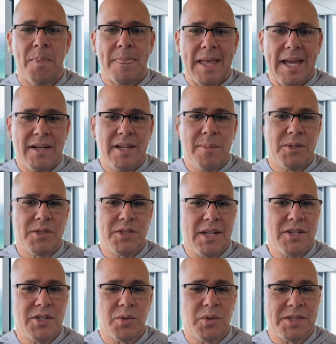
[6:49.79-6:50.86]
any
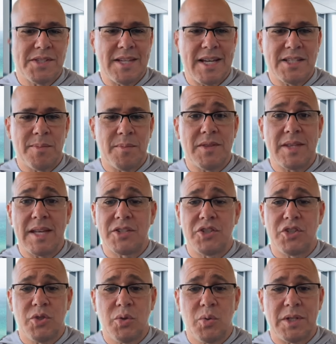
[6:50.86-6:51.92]
potential assessment that's
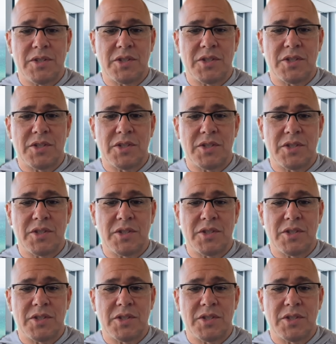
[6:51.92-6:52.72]
due in installments.